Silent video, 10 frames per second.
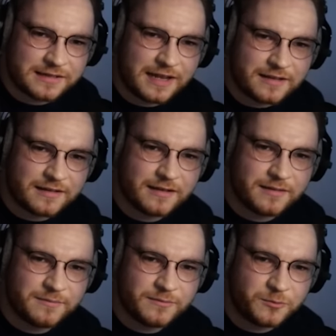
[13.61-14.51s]
like
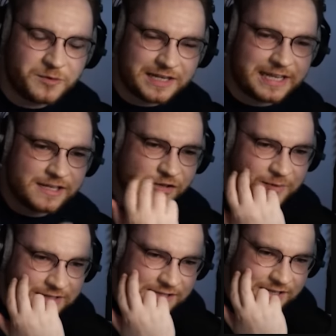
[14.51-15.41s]
um, weird case
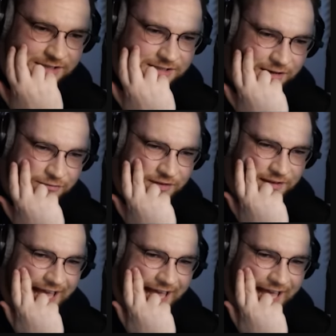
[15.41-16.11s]
opening sites and stuff.